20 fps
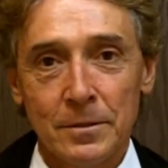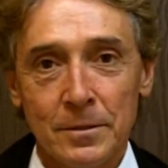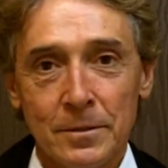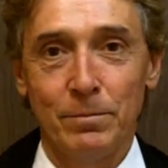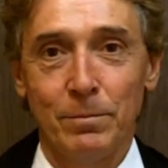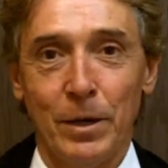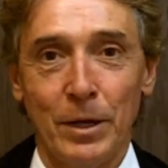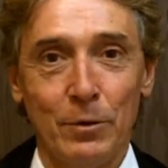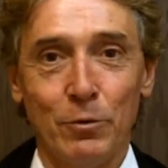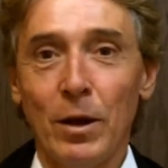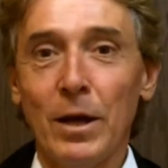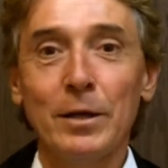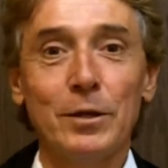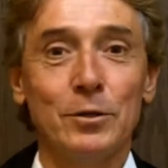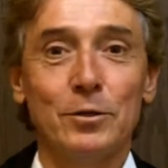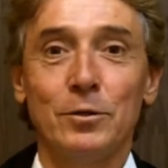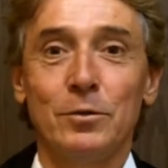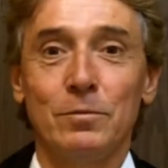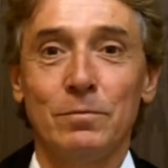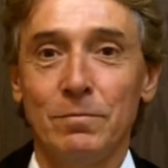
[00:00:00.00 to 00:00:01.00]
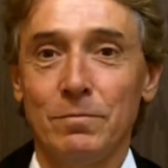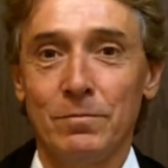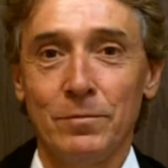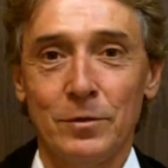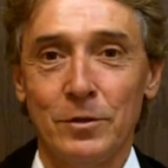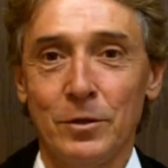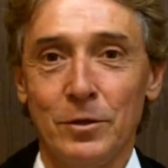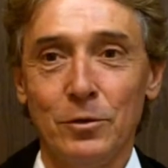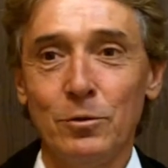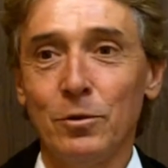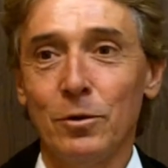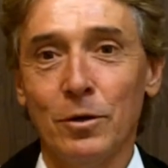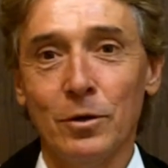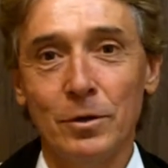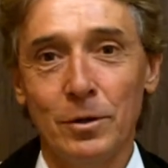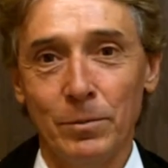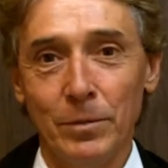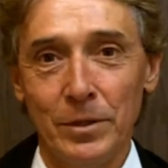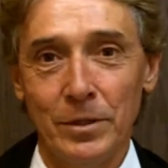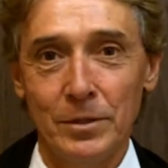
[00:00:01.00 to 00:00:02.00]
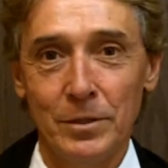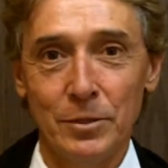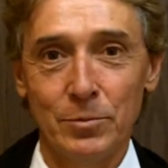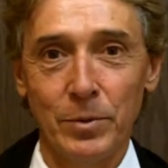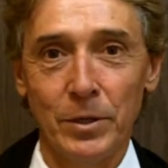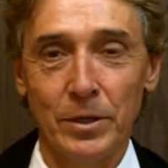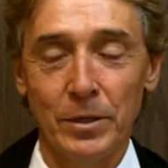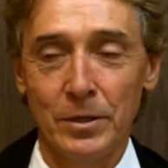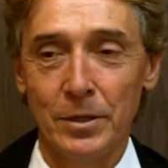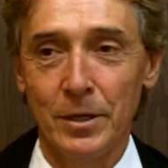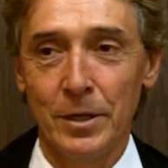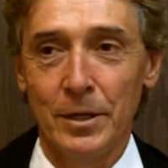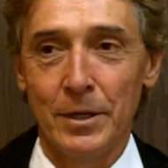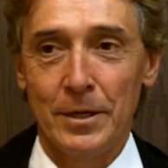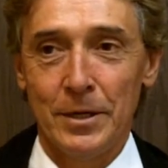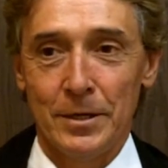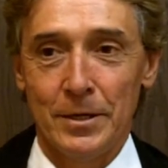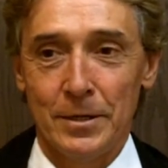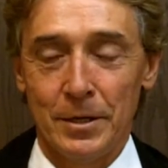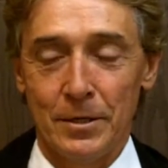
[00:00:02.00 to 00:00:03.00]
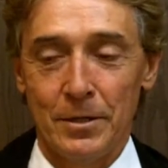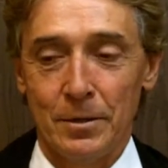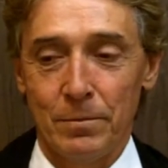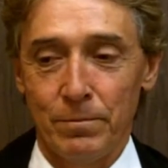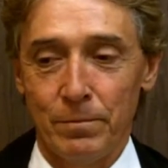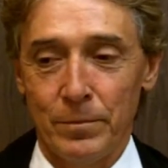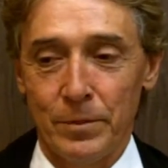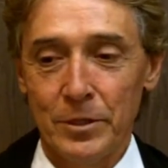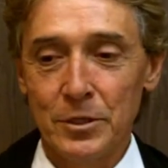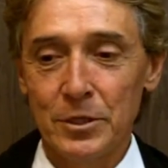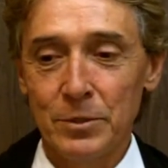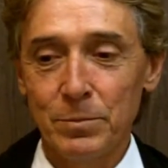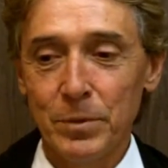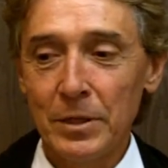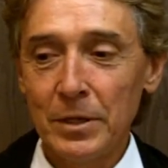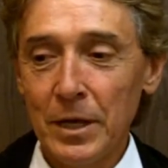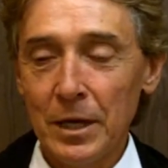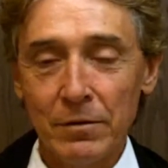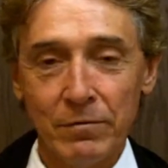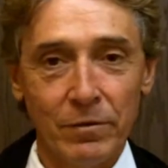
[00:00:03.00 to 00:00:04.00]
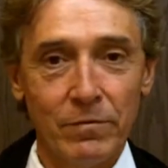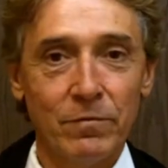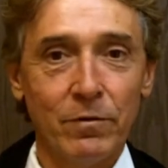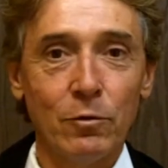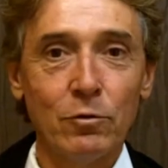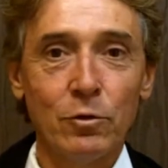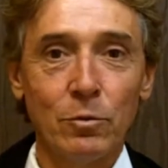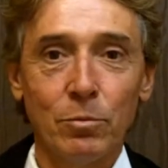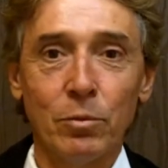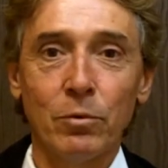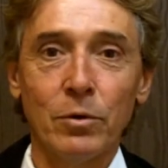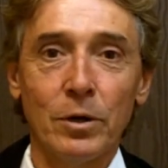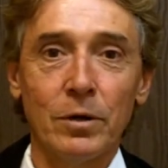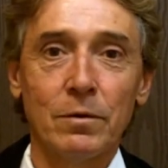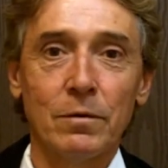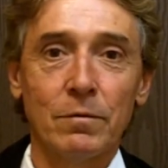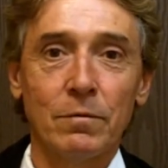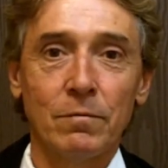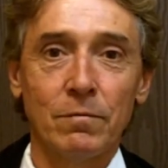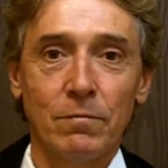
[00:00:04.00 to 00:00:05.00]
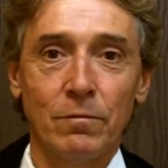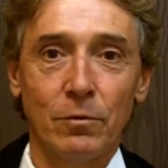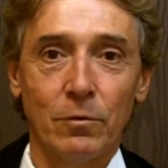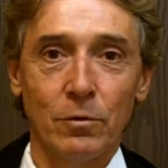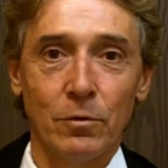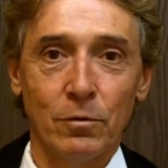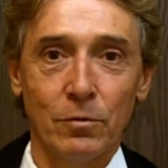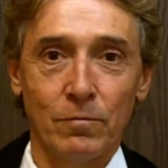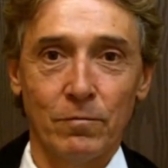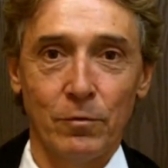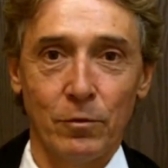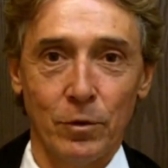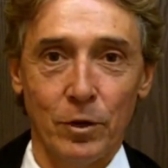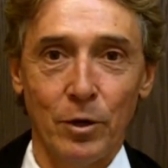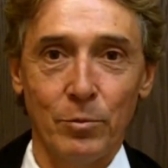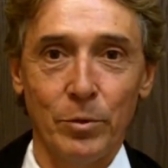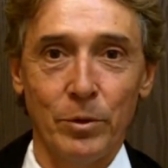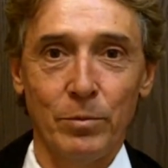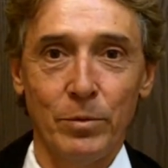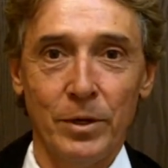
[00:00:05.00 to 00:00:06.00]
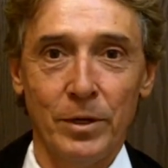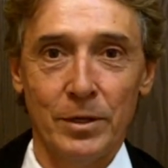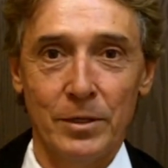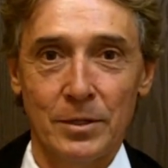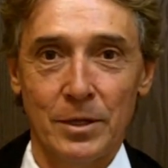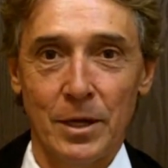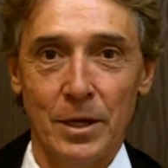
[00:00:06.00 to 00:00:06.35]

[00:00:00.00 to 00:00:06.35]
My gratitude to you all. I mean, this has been kind of a focal point for helping me, and it's